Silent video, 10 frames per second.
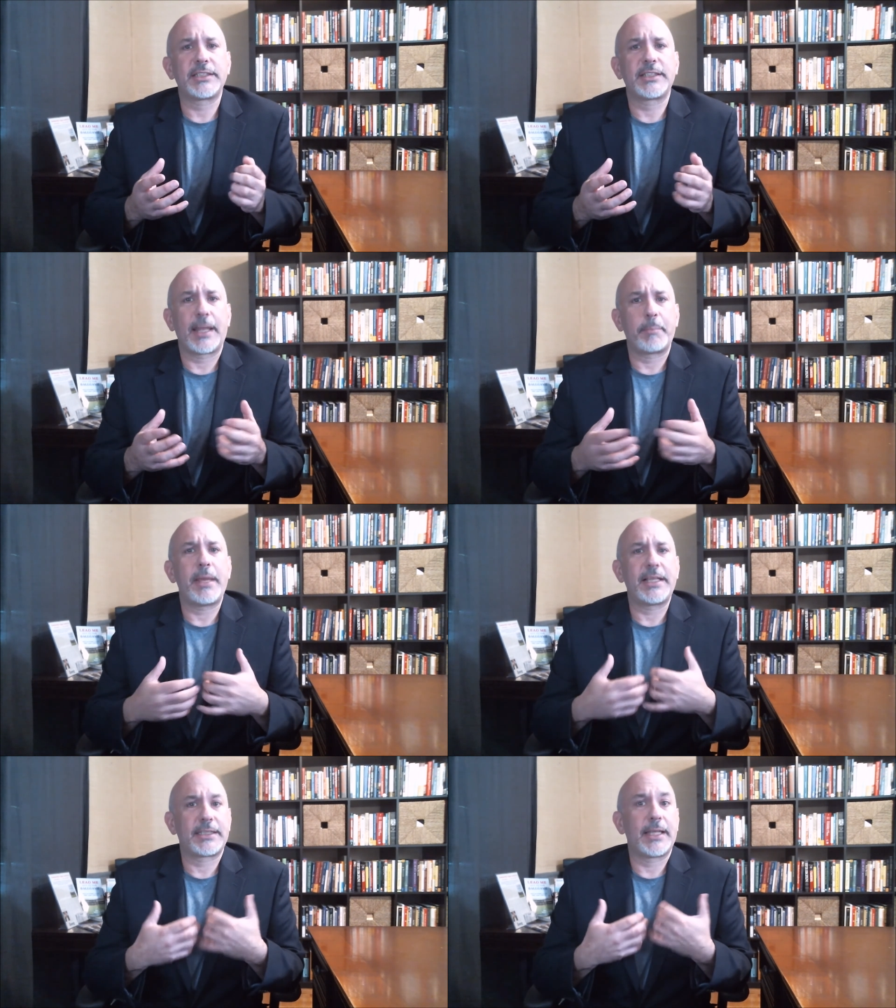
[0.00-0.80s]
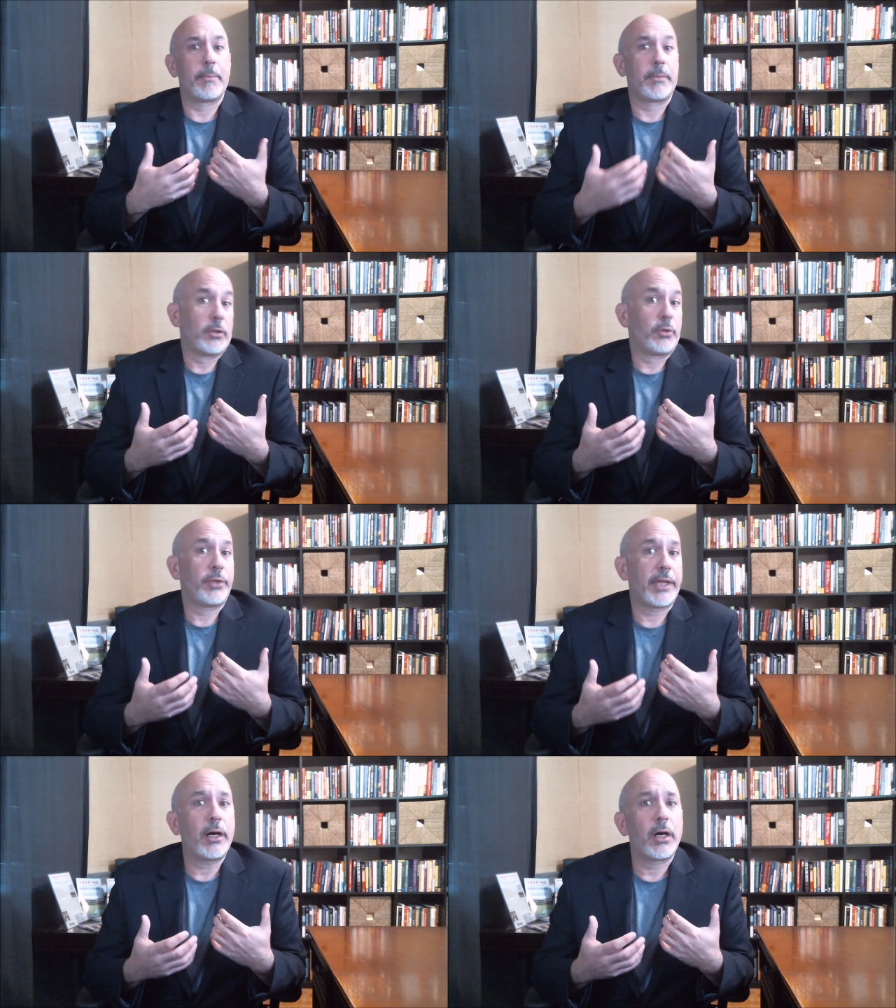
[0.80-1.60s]
that makes them who
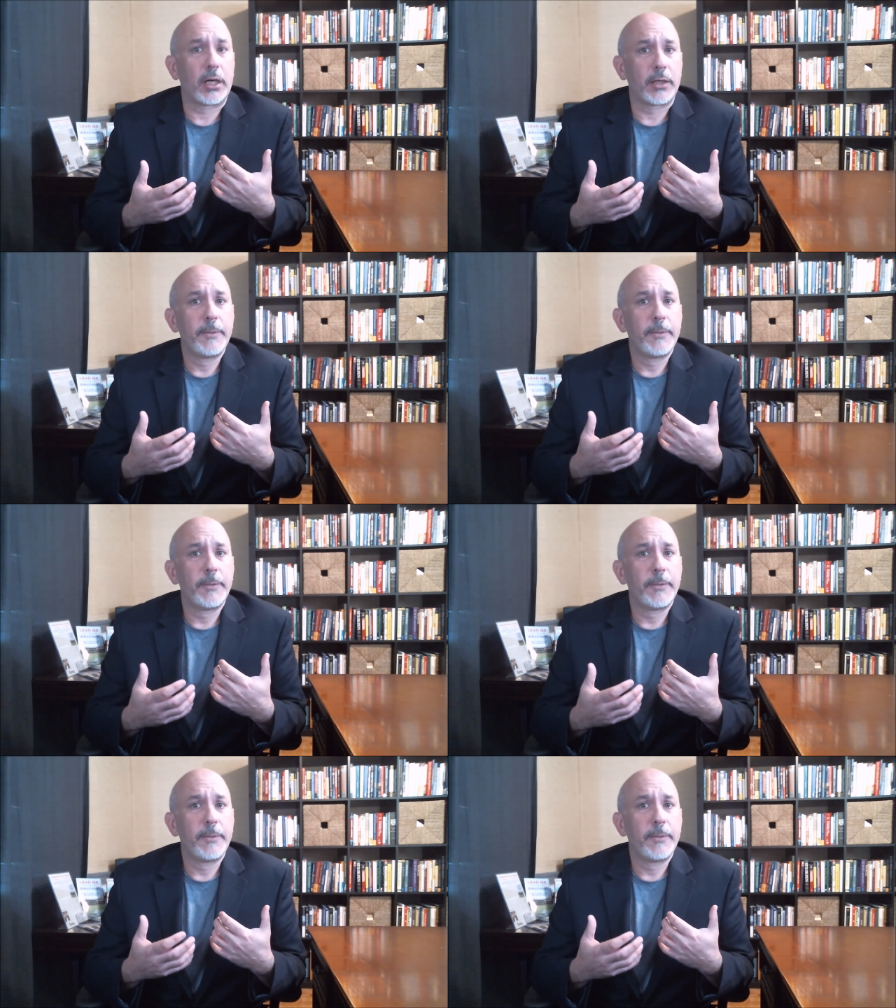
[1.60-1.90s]
they are